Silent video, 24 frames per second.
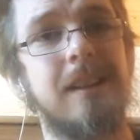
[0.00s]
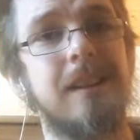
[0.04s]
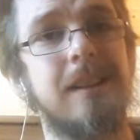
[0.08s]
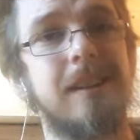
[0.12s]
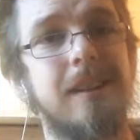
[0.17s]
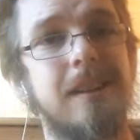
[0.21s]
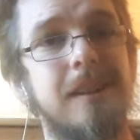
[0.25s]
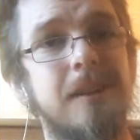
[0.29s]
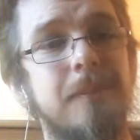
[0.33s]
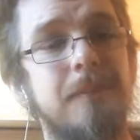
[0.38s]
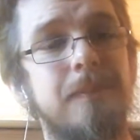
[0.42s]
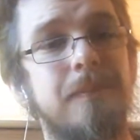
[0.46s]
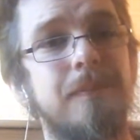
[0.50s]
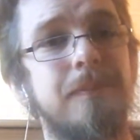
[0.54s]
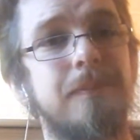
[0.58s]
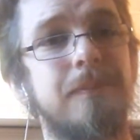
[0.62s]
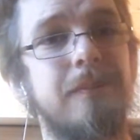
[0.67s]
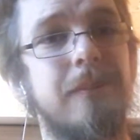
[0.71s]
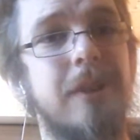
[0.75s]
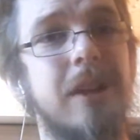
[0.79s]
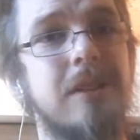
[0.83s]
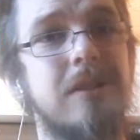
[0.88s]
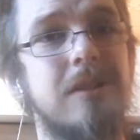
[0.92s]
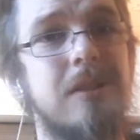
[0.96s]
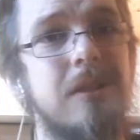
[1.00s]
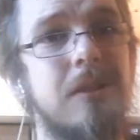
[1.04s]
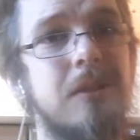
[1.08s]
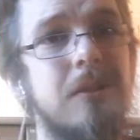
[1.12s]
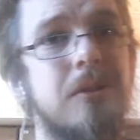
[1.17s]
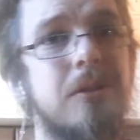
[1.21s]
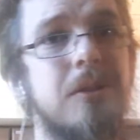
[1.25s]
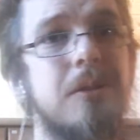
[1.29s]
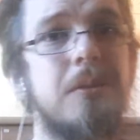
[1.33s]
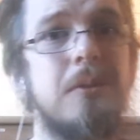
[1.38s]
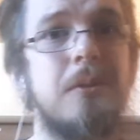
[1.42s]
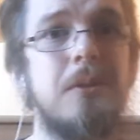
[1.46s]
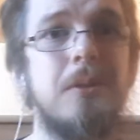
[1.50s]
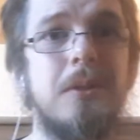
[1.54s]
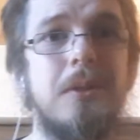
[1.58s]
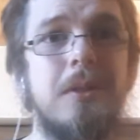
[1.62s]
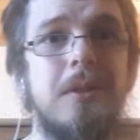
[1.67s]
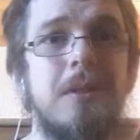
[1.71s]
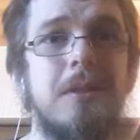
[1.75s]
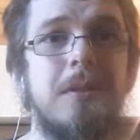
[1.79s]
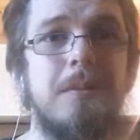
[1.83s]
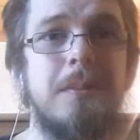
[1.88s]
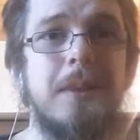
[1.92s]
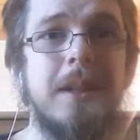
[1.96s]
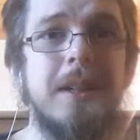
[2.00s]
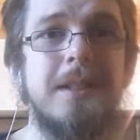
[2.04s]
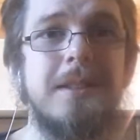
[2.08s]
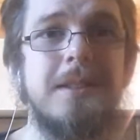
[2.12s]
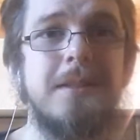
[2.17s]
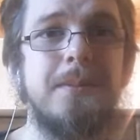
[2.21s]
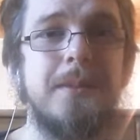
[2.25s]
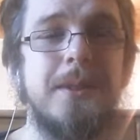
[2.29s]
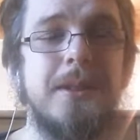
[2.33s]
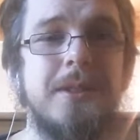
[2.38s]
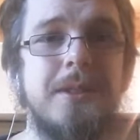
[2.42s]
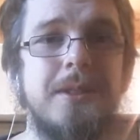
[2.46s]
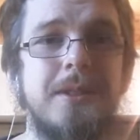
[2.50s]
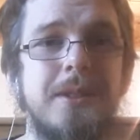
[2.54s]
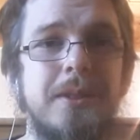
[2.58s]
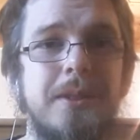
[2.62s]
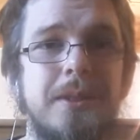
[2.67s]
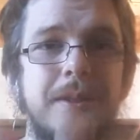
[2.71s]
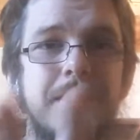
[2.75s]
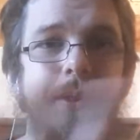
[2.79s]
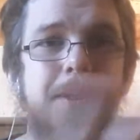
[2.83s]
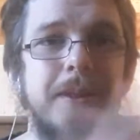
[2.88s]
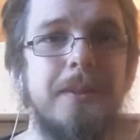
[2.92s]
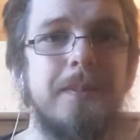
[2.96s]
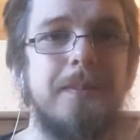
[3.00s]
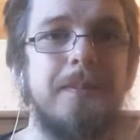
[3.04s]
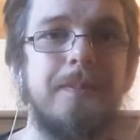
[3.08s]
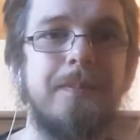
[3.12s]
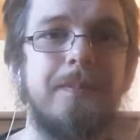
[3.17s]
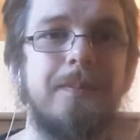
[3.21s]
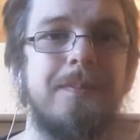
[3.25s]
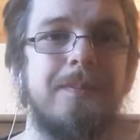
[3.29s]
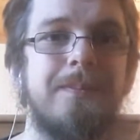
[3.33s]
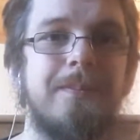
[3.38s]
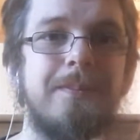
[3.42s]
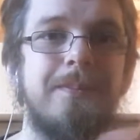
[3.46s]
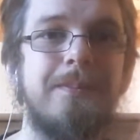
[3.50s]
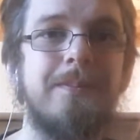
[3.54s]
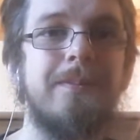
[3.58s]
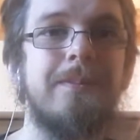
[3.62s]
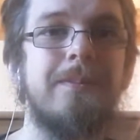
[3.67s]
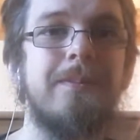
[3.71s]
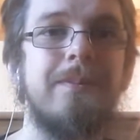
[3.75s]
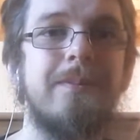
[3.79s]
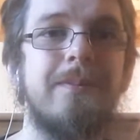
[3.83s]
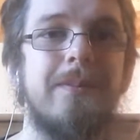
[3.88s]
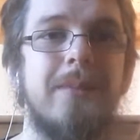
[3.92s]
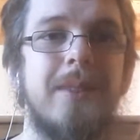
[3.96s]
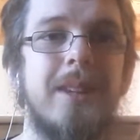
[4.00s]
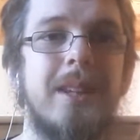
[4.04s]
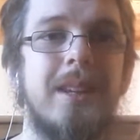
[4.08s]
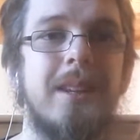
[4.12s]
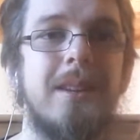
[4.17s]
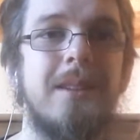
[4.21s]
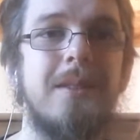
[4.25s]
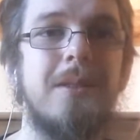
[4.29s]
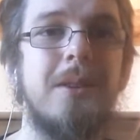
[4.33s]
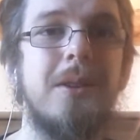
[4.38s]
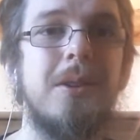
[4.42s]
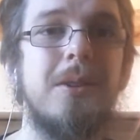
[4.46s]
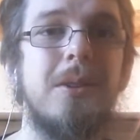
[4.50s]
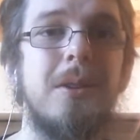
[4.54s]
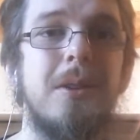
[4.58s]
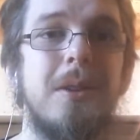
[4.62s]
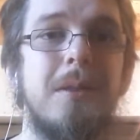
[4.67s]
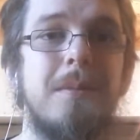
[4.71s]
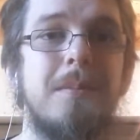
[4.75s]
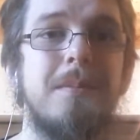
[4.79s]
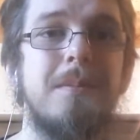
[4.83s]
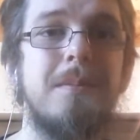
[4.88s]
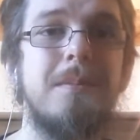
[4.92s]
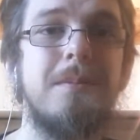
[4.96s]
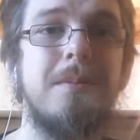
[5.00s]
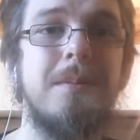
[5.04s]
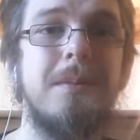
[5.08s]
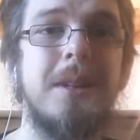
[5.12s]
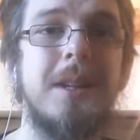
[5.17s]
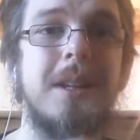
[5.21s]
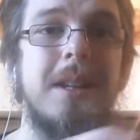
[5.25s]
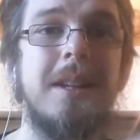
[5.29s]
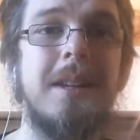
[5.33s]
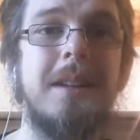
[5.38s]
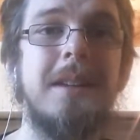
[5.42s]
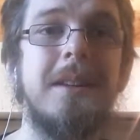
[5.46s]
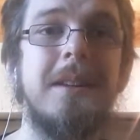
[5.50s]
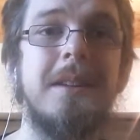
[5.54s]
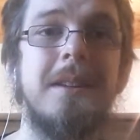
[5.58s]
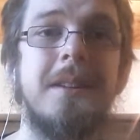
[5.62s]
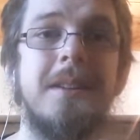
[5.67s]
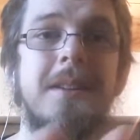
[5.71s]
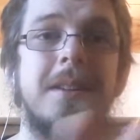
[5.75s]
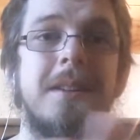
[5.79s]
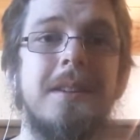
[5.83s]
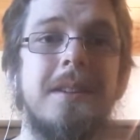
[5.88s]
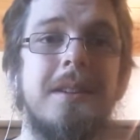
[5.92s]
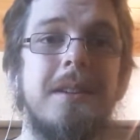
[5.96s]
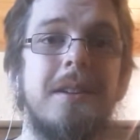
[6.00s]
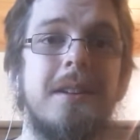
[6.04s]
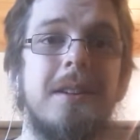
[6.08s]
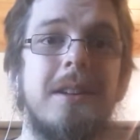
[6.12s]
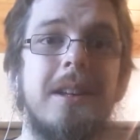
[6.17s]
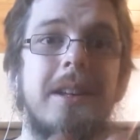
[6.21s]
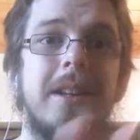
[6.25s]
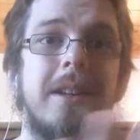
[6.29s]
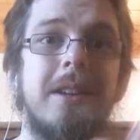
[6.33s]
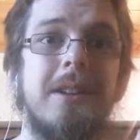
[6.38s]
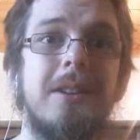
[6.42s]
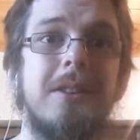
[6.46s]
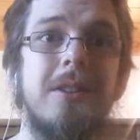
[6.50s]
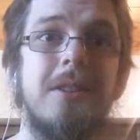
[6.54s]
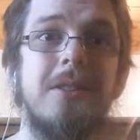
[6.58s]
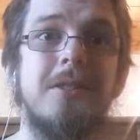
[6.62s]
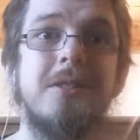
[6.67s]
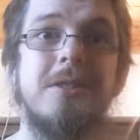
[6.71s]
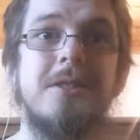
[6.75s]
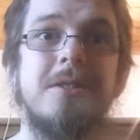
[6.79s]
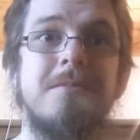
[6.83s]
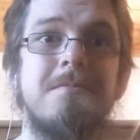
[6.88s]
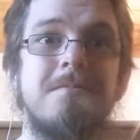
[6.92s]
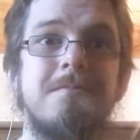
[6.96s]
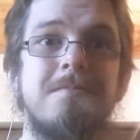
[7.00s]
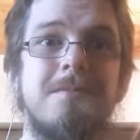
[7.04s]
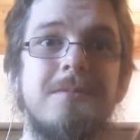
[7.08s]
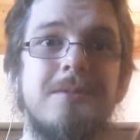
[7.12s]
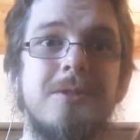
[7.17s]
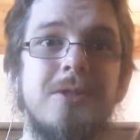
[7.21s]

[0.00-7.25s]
Um, I actually know someone who makes them into um, what do you call them? The cleaning uh, cleaning cloths.